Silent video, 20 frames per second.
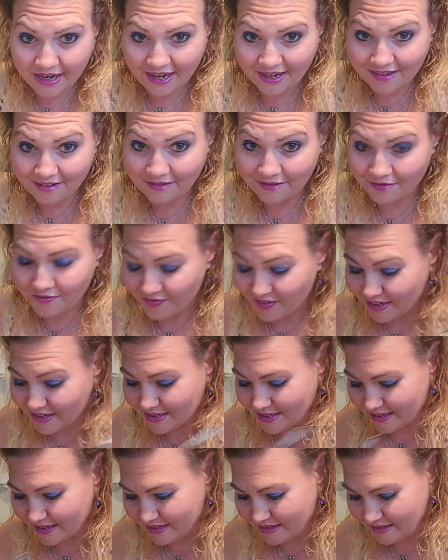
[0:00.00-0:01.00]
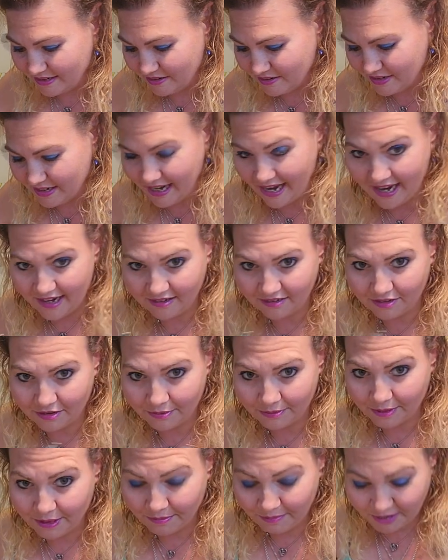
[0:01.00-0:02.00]
that, you can fix it. You can add a little
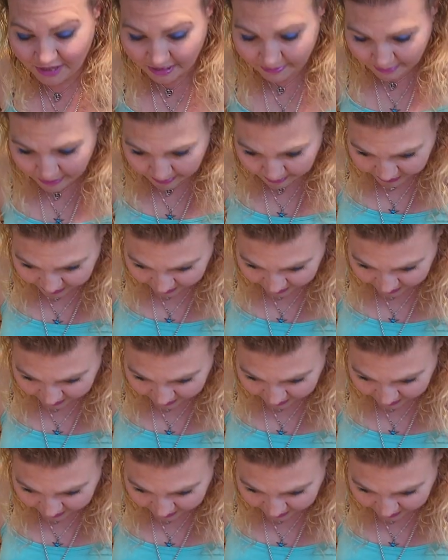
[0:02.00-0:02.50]
bit of pigment